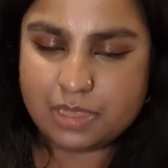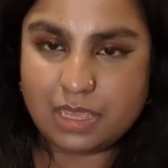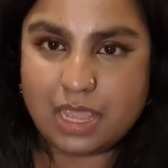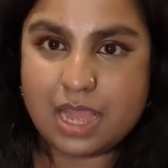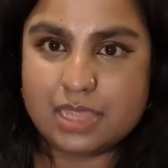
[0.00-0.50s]

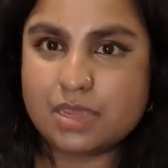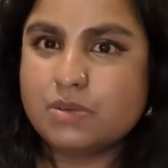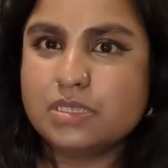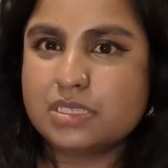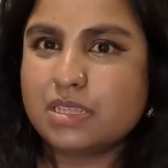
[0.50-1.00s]
yeah, there
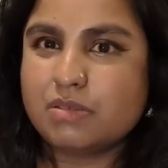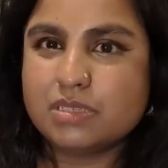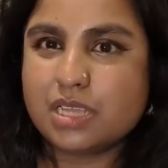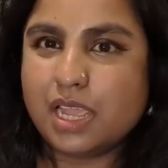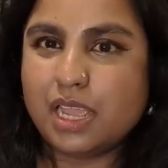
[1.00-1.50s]
was
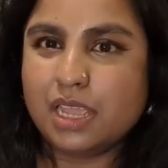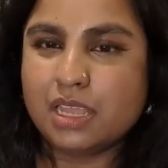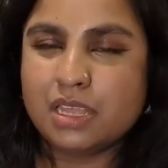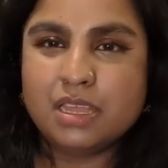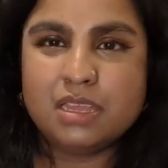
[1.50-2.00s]
a
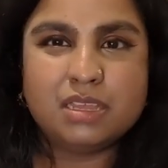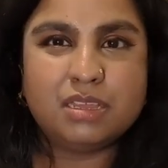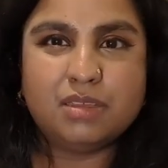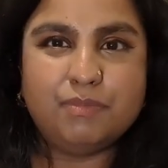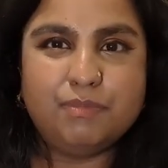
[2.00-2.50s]

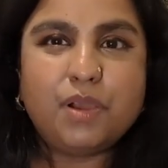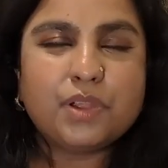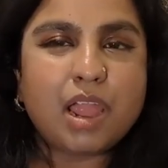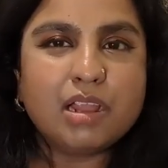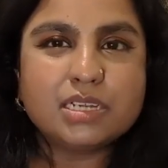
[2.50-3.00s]
male
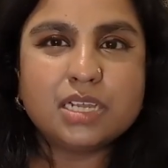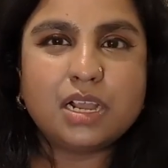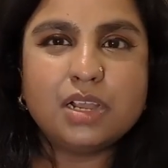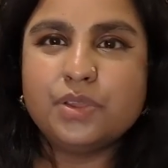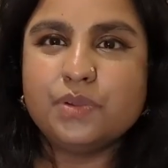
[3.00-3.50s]
character
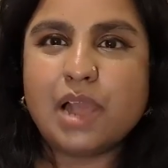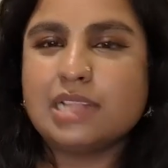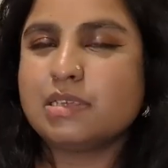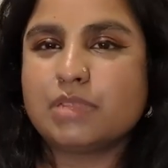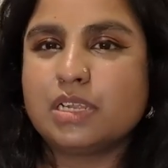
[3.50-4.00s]
who
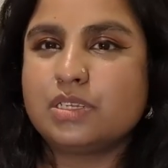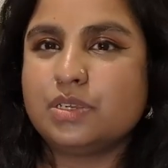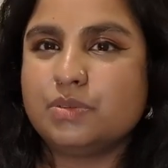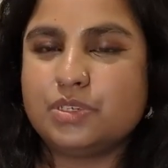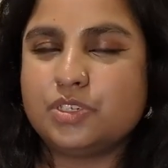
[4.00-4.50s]
had something to
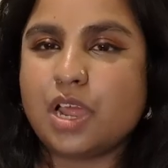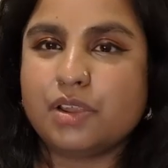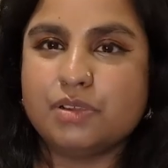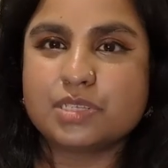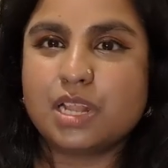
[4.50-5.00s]
do with
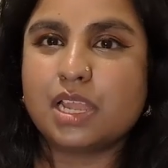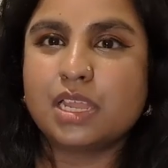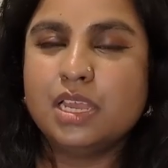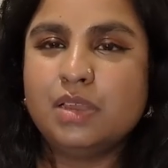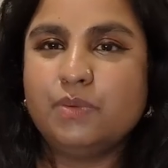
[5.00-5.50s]
shadows. Like
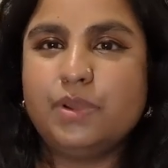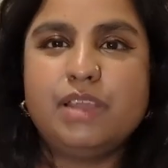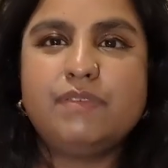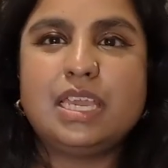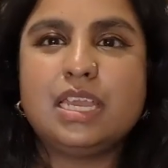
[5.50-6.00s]

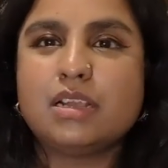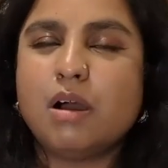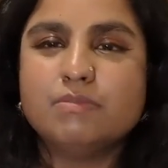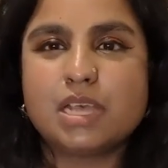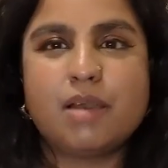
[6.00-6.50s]
whenever he
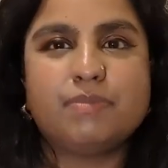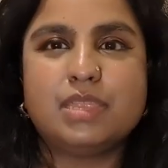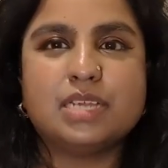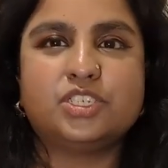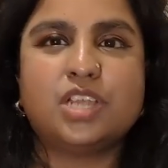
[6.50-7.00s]
comes up,
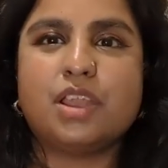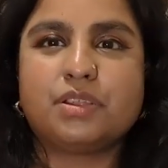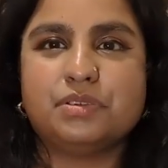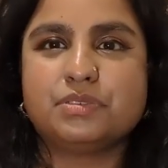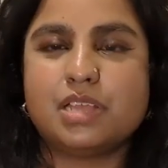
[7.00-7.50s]
there's
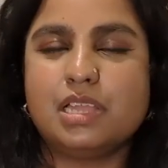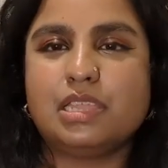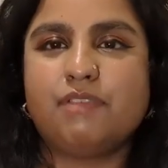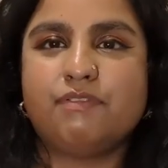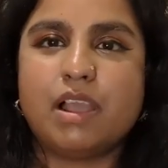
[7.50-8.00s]
shadows and
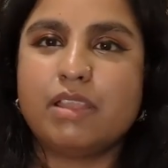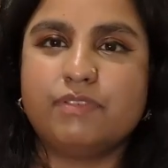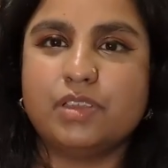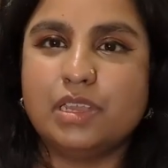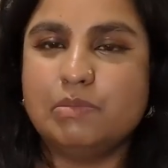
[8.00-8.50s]
they fight
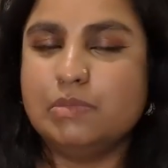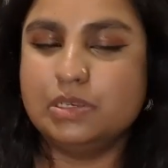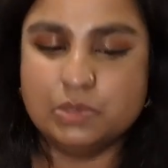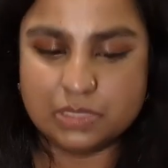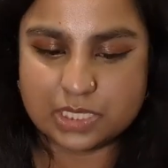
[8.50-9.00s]
for him
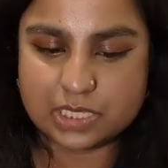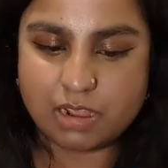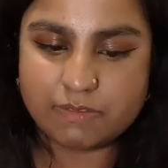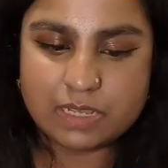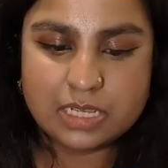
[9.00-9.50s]
and all this
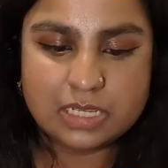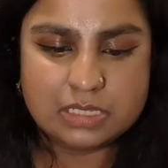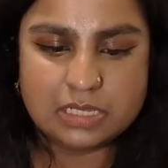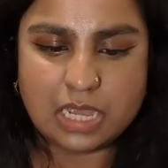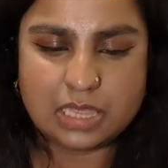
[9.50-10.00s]
stuff.
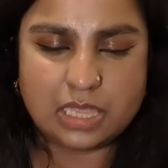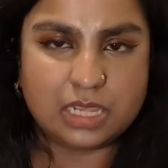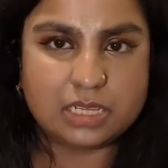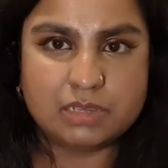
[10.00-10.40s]
I think